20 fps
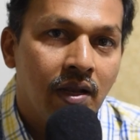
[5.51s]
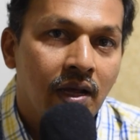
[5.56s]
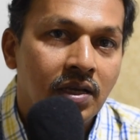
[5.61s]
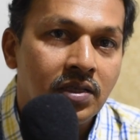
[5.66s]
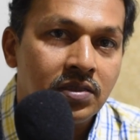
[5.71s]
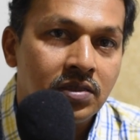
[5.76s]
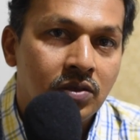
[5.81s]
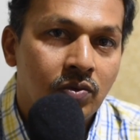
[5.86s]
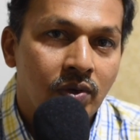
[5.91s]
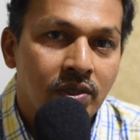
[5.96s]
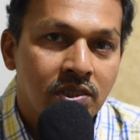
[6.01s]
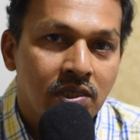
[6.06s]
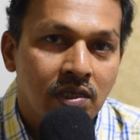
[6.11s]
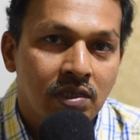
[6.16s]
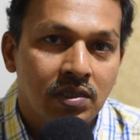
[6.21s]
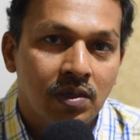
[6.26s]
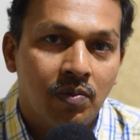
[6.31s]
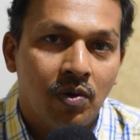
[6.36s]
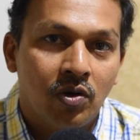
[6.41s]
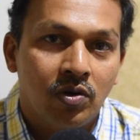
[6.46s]
next question
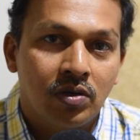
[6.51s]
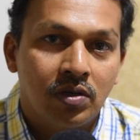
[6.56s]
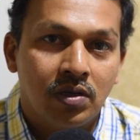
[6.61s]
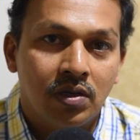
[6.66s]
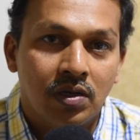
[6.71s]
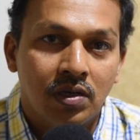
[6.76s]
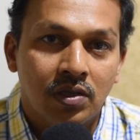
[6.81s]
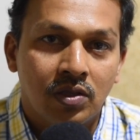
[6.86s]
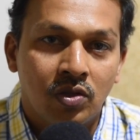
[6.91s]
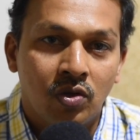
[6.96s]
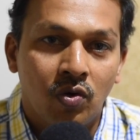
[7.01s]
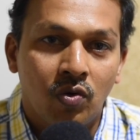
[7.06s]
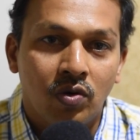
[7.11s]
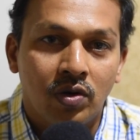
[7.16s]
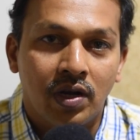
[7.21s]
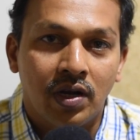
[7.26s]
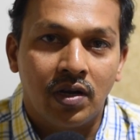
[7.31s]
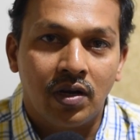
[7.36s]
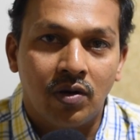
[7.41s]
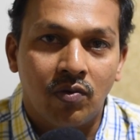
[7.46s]
is about
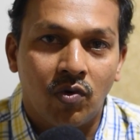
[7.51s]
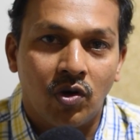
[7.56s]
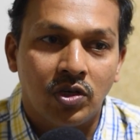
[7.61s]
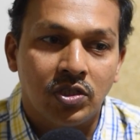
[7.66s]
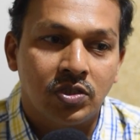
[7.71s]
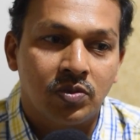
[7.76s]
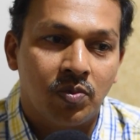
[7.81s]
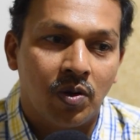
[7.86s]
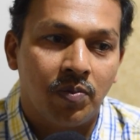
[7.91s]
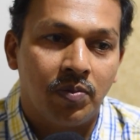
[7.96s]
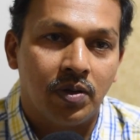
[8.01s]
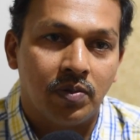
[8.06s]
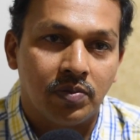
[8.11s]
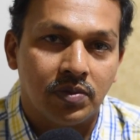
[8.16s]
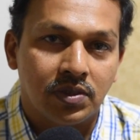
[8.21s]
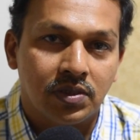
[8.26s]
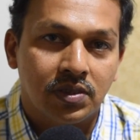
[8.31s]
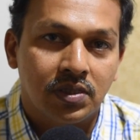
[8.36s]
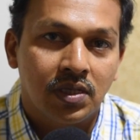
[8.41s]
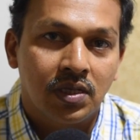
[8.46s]
throat and voice
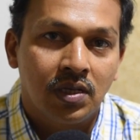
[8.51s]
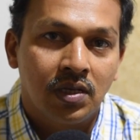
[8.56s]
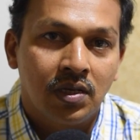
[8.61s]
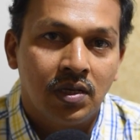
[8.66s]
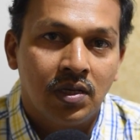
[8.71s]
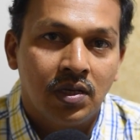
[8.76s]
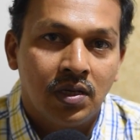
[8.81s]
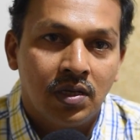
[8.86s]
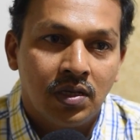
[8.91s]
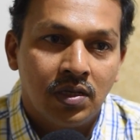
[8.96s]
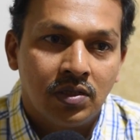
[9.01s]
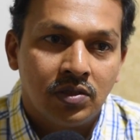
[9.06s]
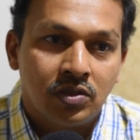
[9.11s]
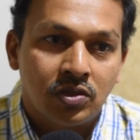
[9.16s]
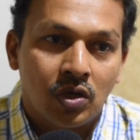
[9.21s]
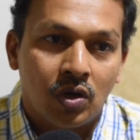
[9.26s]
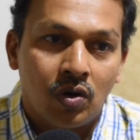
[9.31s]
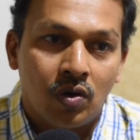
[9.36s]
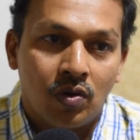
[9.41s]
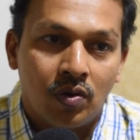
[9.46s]
problems.
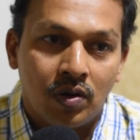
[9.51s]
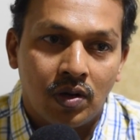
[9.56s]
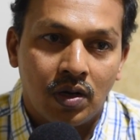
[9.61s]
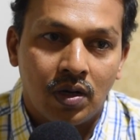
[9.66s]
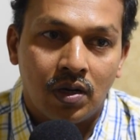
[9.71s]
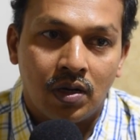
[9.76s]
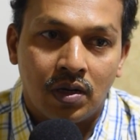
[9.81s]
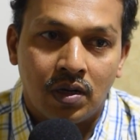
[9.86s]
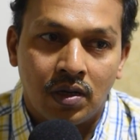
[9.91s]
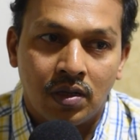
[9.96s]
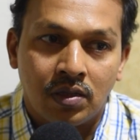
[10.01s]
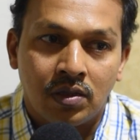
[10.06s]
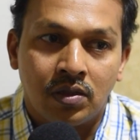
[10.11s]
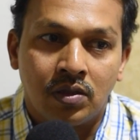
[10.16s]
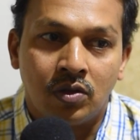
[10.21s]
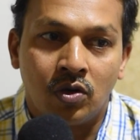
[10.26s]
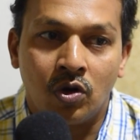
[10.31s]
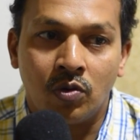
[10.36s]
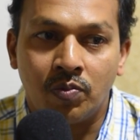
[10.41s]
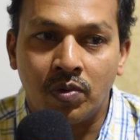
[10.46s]
So
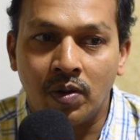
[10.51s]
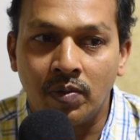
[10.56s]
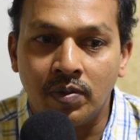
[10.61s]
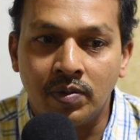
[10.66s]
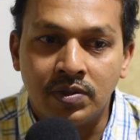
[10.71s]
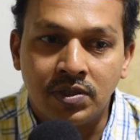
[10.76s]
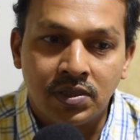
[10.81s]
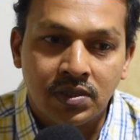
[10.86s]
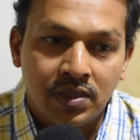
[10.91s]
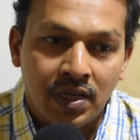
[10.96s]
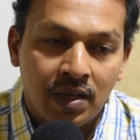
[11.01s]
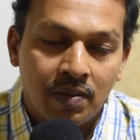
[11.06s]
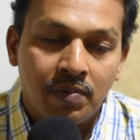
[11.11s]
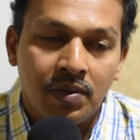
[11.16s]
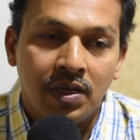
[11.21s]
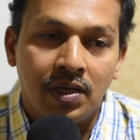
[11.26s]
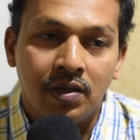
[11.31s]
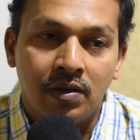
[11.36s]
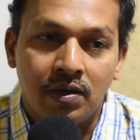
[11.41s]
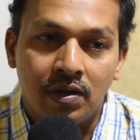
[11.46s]
throat problems can
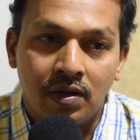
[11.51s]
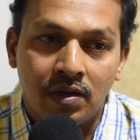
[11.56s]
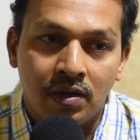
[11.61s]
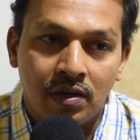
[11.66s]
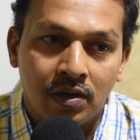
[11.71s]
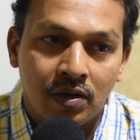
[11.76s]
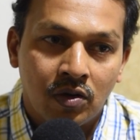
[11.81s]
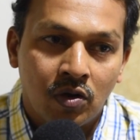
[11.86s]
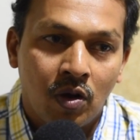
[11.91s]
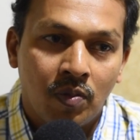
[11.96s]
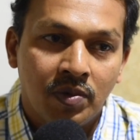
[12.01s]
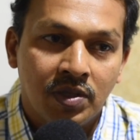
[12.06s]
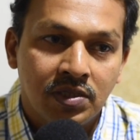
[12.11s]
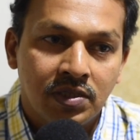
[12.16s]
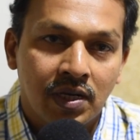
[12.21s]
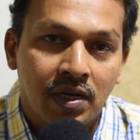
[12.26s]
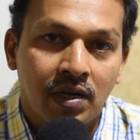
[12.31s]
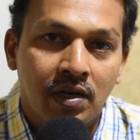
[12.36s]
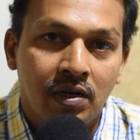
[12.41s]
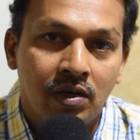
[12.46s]
be common
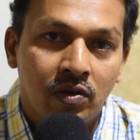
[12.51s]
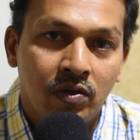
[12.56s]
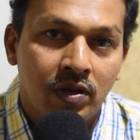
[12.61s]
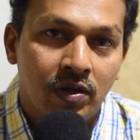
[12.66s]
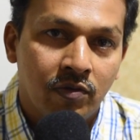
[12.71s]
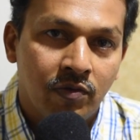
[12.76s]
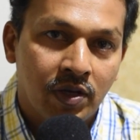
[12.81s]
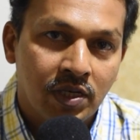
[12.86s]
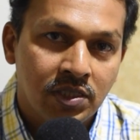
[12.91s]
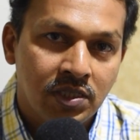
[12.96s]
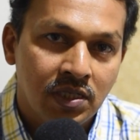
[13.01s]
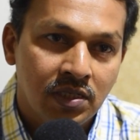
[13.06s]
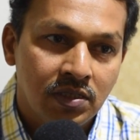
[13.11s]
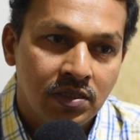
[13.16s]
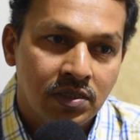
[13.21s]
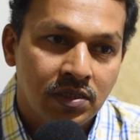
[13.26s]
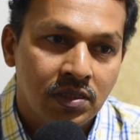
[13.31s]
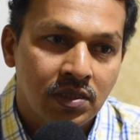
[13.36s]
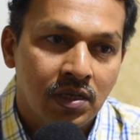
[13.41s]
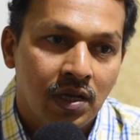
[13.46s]
secondary to
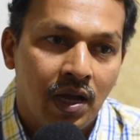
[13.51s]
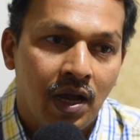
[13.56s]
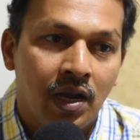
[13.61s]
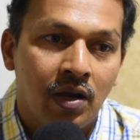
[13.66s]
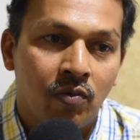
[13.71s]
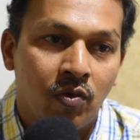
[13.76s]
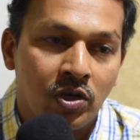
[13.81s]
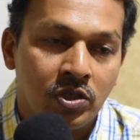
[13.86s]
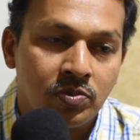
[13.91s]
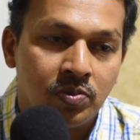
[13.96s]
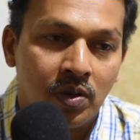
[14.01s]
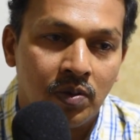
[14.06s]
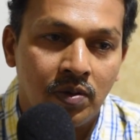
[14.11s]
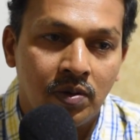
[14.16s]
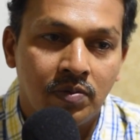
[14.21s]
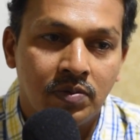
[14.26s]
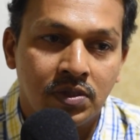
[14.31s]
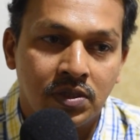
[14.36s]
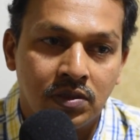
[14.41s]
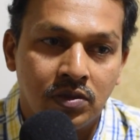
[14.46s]
infections, and voice
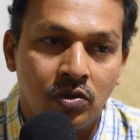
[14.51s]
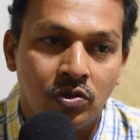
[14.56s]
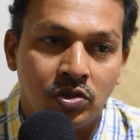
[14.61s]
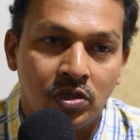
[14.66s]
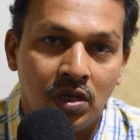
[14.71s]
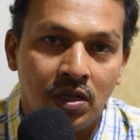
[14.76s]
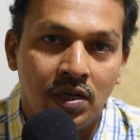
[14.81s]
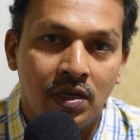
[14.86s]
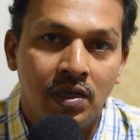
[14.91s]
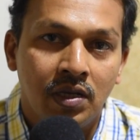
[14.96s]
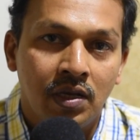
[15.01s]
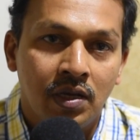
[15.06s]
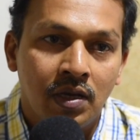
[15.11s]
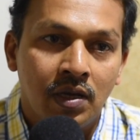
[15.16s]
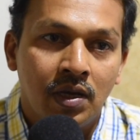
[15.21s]
problems usually